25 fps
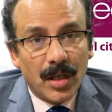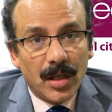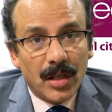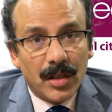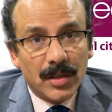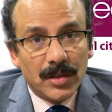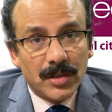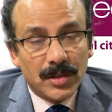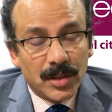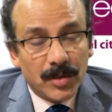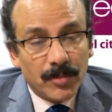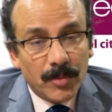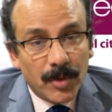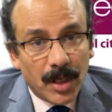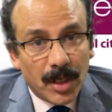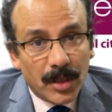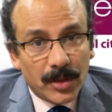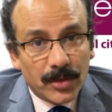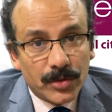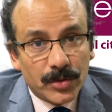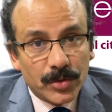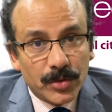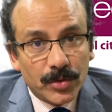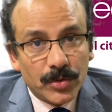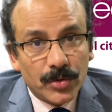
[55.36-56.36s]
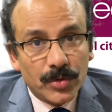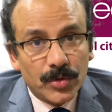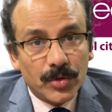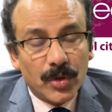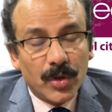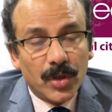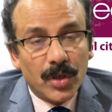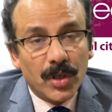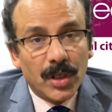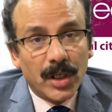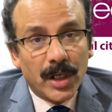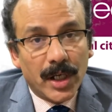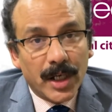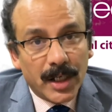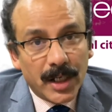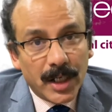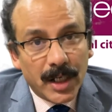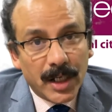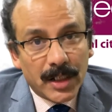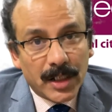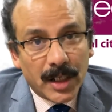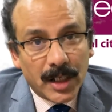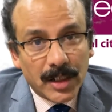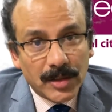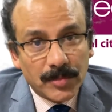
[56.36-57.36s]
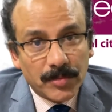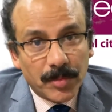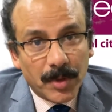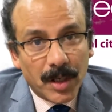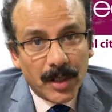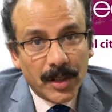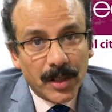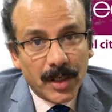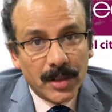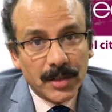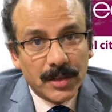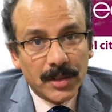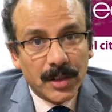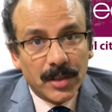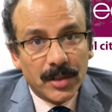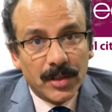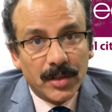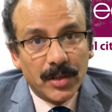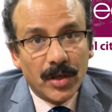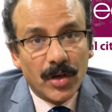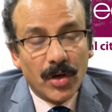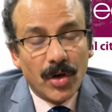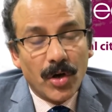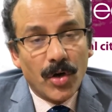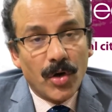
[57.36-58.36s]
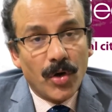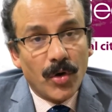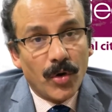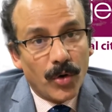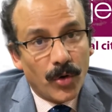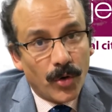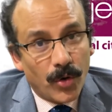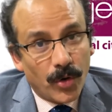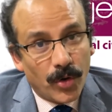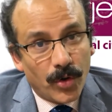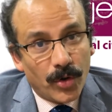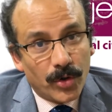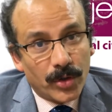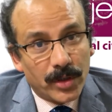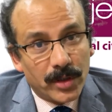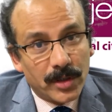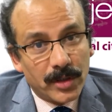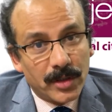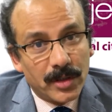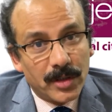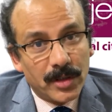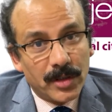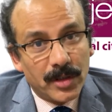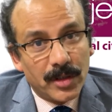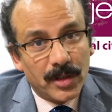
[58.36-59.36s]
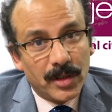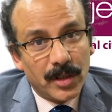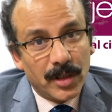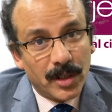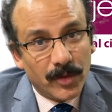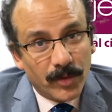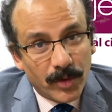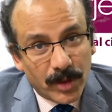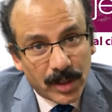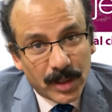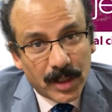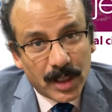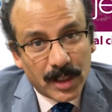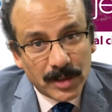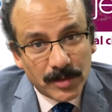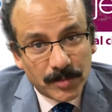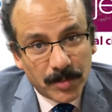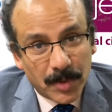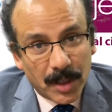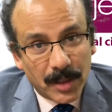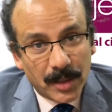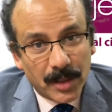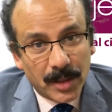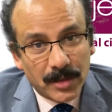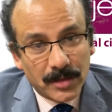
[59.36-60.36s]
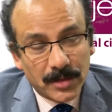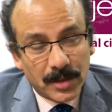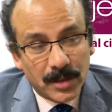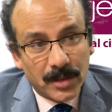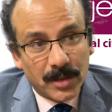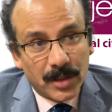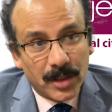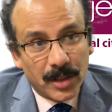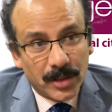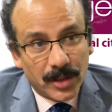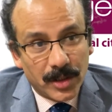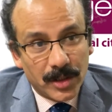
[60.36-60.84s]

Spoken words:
similar to kidney transplantation or liver transplantation, it